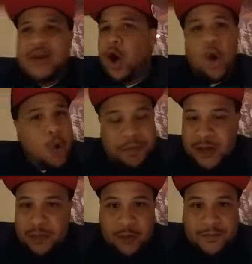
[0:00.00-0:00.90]
of old
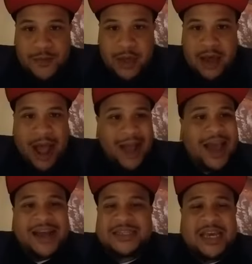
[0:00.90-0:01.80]
people. I
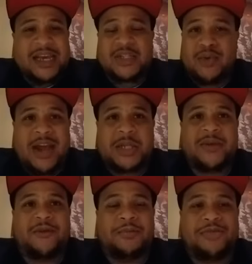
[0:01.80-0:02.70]
got deacons ranging
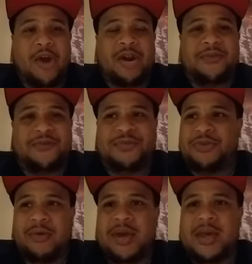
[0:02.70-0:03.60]
from
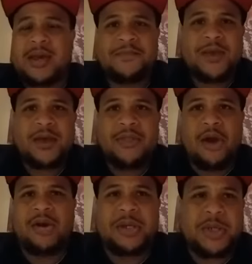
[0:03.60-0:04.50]

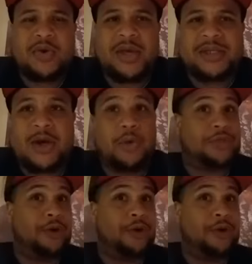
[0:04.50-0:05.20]
32 years old,